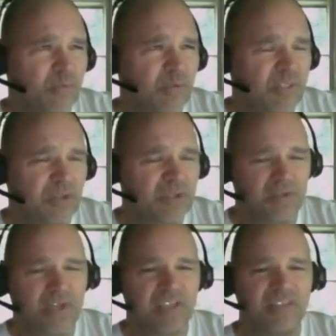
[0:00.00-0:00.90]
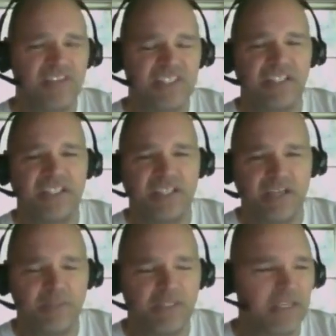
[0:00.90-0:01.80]
as long as they're not going to physically
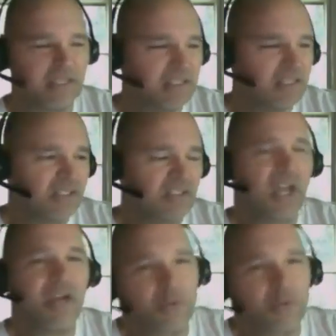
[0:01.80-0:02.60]
come and like tie a